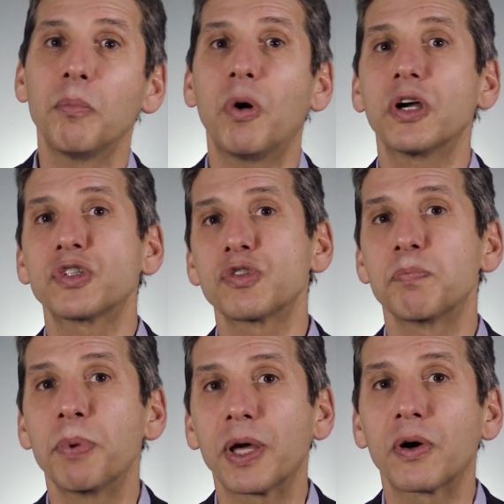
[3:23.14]
Bosch is
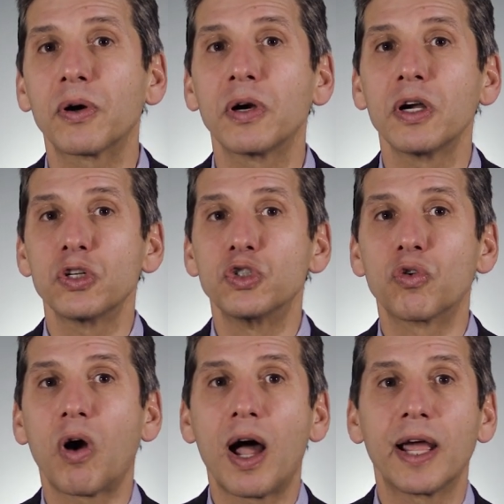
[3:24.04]
better
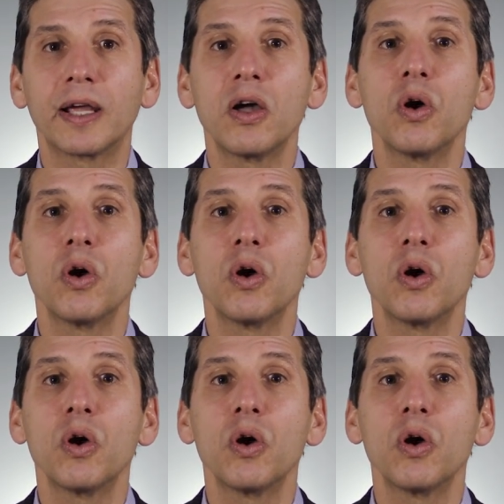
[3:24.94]
drying